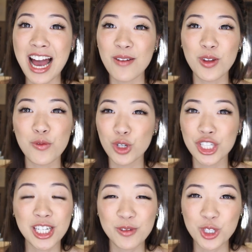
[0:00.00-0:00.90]
have like full
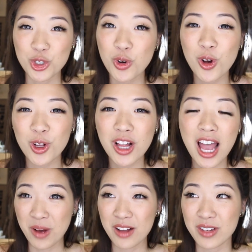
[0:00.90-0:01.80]
creative control.
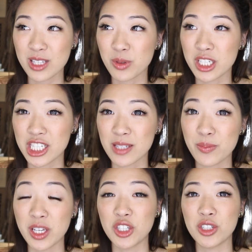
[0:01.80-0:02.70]
My advice would
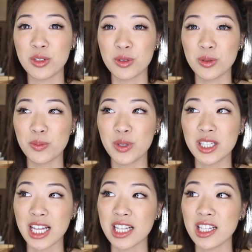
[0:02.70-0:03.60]
just be to
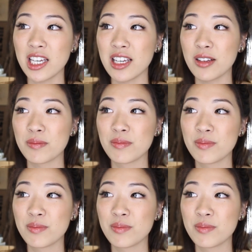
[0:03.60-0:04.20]
politely